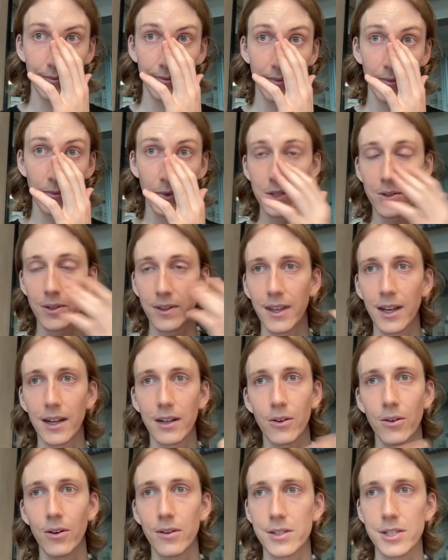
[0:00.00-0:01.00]
And we're doing that
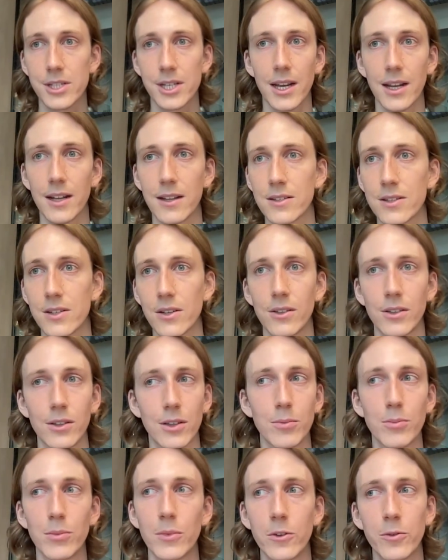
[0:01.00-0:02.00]
across chains, so you
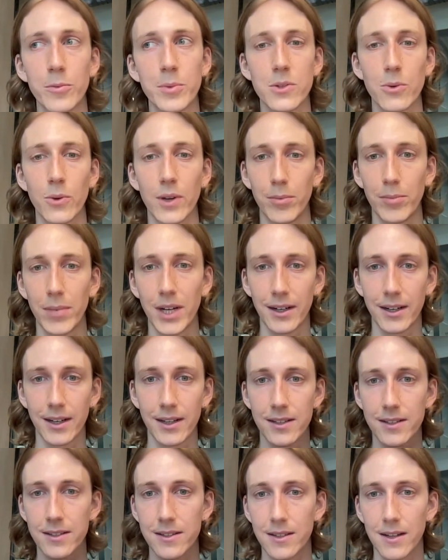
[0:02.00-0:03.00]
can move between
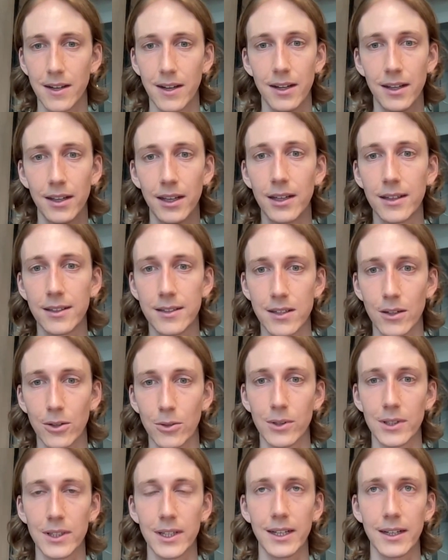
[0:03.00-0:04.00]
markets in a
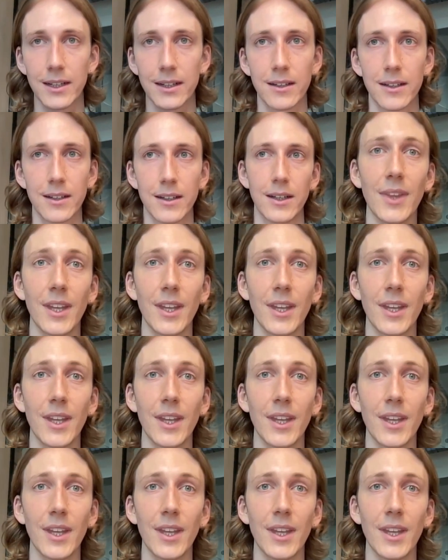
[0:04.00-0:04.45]
single click.